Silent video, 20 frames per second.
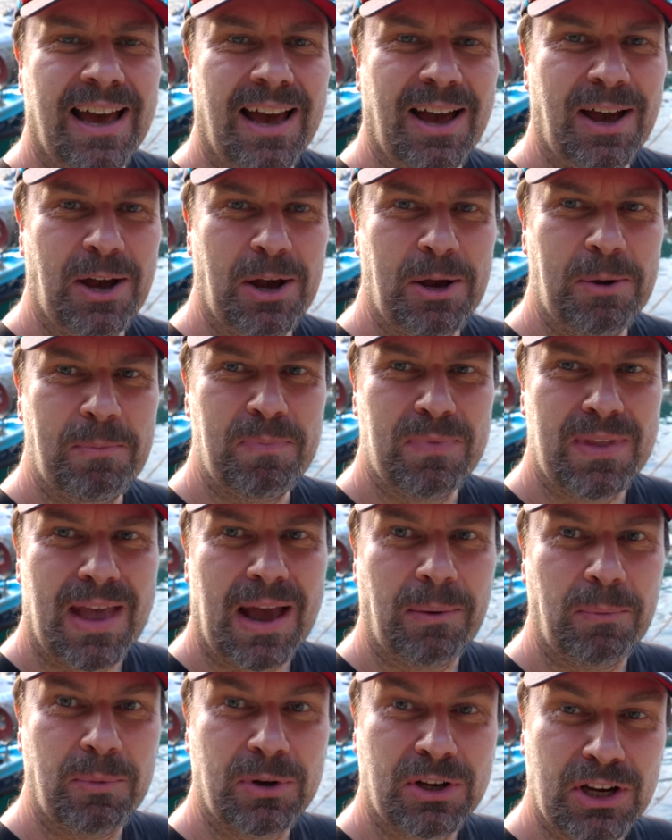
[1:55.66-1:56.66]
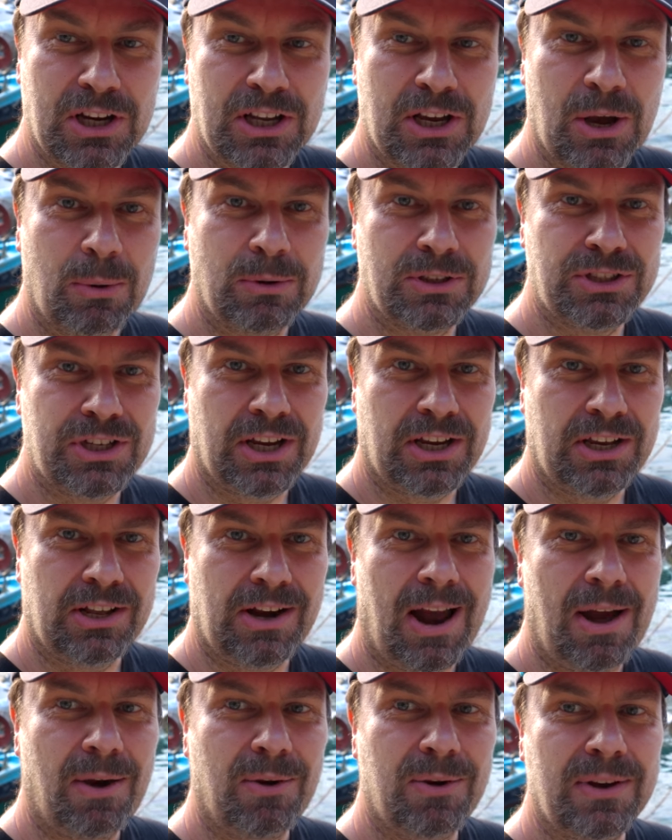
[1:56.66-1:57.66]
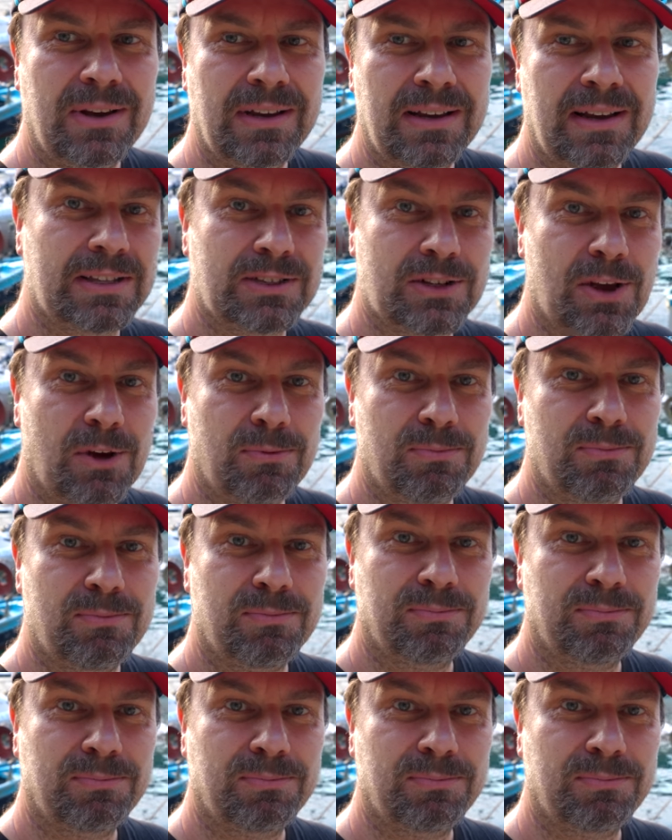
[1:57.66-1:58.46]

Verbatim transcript: And we're gonna go and check it out. Let's go.